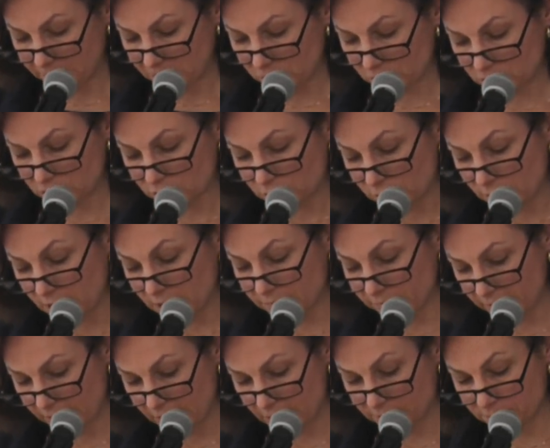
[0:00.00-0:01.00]
Those who
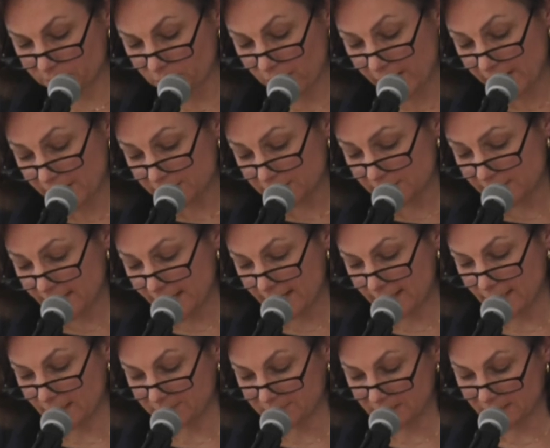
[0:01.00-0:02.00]
ran prior to
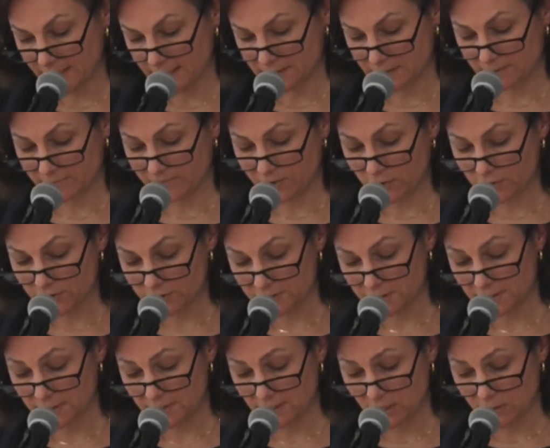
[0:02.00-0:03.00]
that helped accustom voters
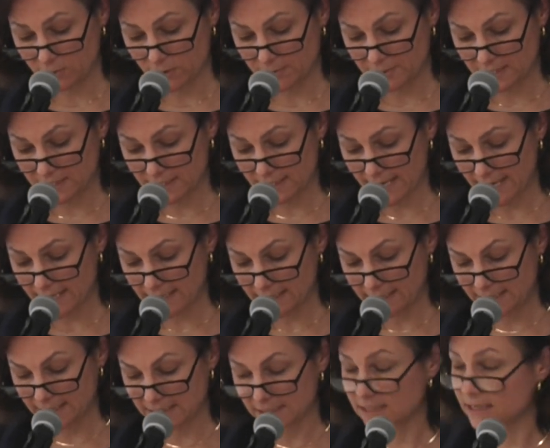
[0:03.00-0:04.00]
to seeing women as
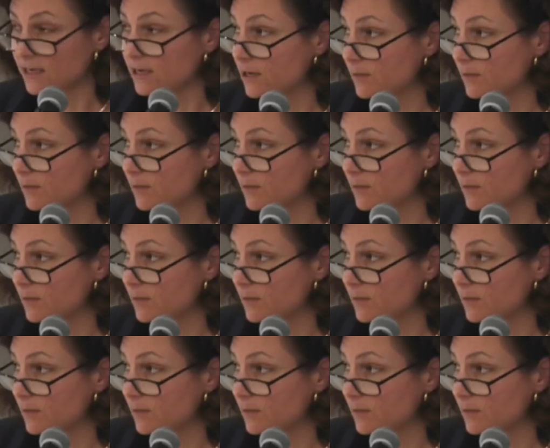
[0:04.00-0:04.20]
candidates,